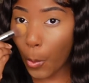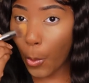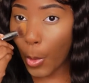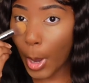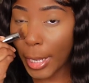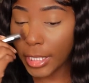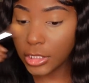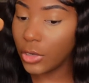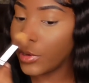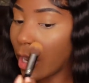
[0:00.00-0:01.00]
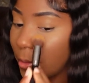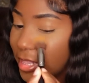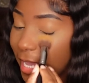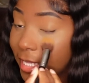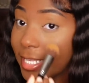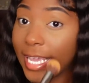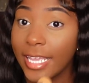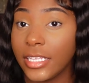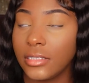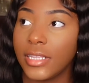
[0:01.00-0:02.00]
what is going on with that
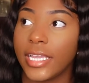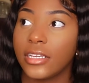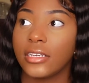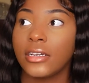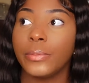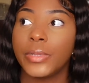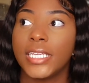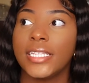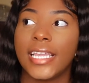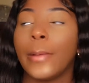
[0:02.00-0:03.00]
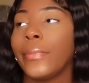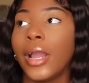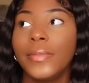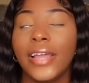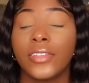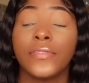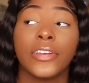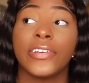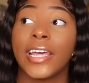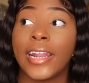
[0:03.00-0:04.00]
yet like completely I probably have to
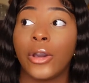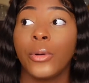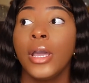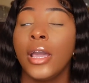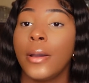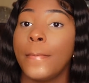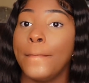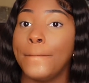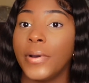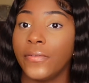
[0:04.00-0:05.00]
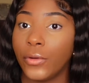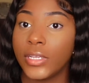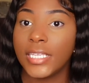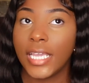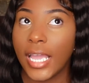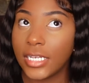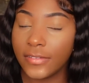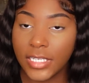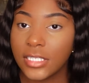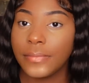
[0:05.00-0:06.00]
figure that out before the end
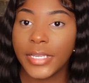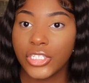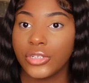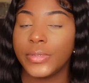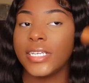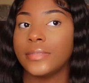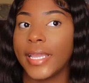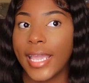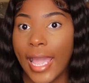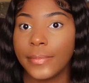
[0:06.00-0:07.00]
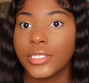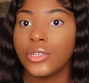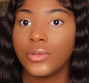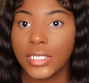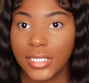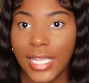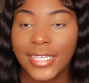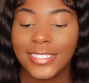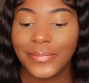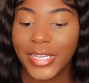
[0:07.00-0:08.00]
of the semester because my capstone is
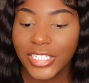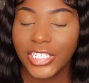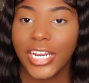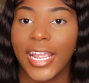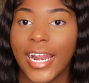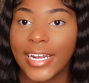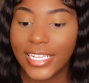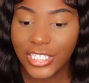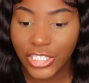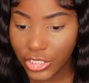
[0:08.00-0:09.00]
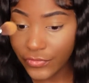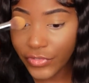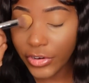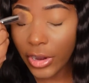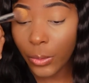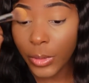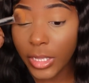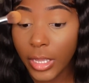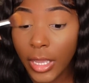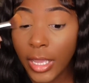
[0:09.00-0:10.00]
next semester and I need to figure out
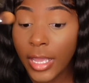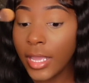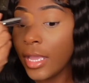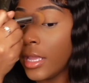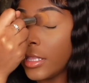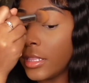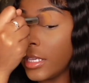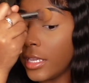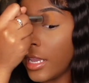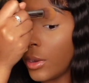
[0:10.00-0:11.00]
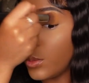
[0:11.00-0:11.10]
what thing I